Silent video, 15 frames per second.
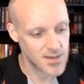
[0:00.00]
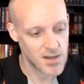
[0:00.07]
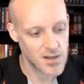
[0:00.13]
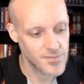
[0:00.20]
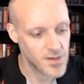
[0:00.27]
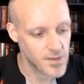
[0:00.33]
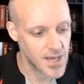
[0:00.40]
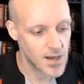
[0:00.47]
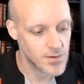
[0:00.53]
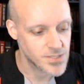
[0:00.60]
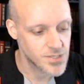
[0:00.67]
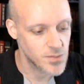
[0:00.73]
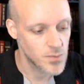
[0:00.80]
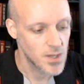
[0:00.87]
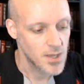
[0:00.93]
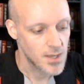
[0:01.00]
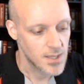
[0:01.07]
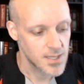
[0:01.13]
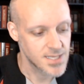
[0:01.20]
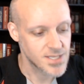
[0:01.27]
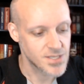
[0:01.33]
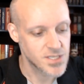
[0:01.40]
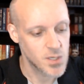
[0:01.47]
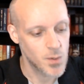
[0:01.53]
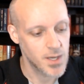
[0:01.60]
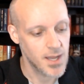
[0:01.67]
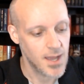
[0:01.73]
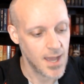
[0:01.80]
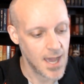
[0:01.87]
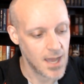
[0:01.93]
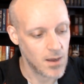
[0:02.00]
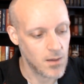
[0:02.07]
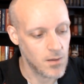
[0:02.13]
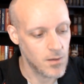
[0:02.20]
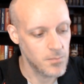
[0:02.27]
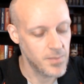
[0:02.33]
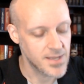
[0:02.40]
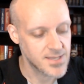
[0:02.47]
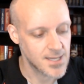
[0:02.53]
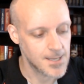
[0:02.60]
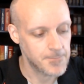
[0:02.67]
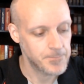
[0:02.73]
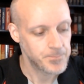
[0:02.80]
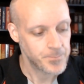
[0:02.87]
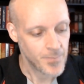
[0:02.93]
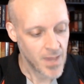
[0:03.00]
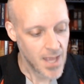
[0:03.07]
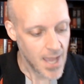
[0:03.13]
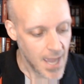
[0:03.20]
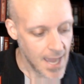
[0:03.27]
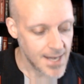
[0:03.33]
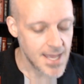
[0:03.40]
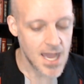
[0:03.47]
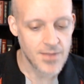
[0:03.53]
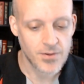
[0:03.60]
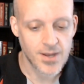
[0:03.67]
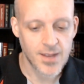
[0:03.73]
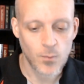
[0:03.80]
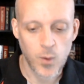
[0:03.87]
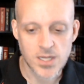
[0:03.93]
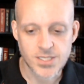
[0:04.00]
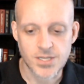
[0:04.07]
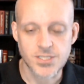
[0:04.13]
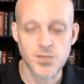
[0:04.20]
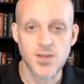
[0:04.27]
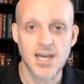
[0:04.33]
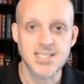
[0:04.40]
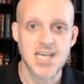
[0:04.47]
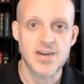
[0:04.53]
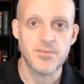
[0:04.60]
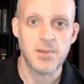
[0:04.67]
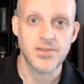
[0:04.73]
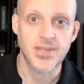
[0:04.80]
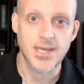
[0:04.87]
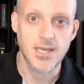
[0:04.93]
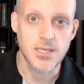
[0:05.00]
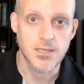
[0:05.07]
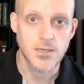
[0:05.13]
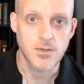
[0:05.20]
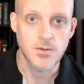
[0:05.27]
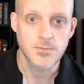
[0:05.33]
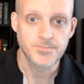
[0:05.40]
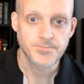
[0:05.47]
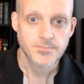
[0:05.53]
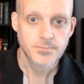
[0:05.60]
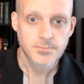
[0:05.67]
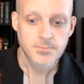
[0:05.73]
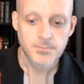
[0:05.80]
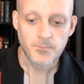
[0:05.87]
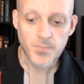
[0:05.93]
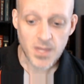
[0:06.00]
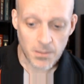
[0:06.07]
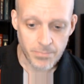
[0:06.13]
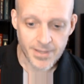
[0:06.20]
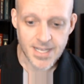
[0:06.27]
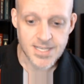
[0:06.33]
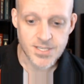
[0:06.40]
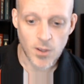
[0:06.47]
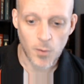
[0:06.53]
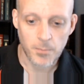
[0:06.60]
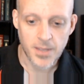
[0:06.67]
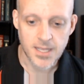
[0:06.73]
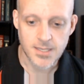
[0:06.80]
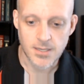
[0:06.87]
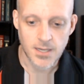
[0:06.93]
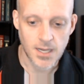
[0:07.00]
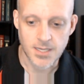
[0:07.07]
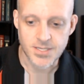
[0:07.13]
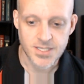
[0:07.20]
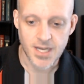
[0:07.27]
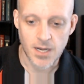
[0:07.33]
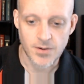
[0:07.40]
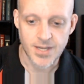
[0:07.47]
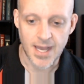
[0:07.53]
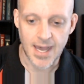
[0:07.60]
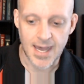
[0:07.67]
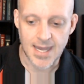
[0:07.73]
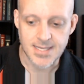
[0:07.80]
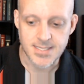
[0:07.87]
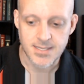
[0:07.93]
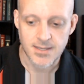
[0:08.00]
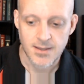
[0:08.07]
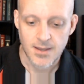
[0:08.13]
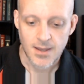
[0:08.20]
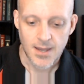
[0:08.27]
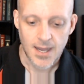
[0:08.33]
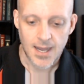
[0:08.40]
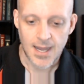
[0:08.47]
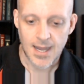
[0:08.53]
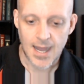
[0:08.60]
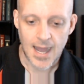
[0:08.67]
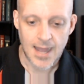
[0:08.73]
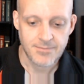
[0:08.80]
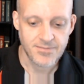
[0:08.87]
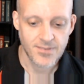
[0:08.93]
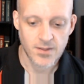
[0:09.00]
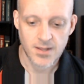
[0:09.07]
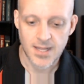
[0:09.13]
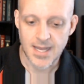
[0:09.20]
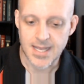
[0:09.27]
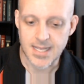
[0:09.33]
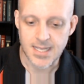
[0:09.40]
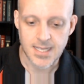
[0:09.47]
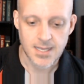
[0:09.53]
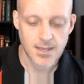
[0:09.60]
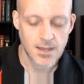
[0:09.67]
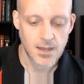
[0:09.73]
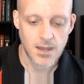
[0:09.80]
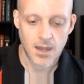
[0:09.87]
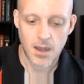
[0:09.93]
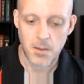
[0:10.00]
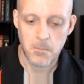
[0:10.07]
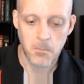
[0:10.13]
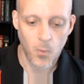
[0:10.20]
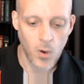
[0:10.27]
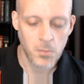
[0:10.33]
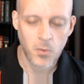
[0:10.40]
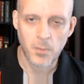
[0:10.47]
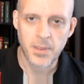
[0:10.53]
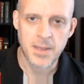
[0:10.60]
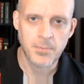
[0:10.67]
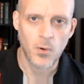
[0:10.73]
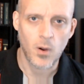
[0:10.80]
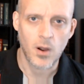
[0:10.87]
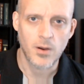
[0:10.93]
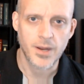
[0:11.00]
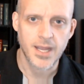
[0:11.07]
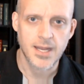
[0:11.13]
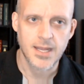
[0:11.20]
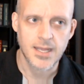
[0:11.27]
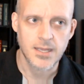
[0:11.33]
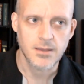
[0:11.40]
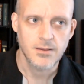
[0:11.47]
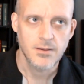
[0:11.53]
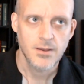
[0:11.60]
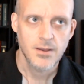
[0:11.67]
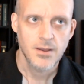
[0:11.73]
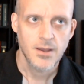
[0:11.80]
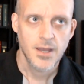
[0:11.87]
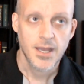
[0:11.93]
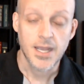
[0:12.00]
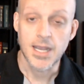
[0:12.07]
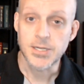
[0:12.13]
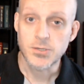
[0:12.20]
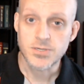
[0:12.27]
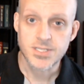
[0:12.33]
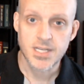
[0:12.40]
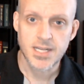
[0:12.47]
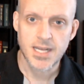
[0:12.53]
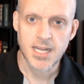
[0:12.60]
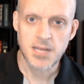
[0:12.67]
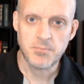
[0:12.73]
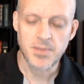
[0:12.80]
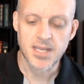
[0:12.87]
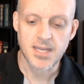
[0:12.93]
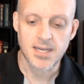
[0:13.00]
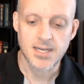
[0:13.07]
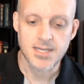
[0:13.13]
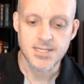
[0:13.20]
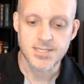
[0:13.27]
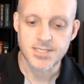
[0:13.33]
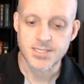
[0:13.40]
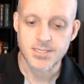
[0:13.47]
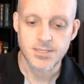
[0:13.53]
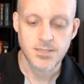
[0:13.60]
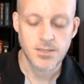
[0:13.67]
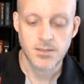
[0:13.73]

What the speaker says: there if you care to listen to it at all. But any other questions you guys have about the EU, please don't be scared to ask. I feel like more and more people are getting interested in it because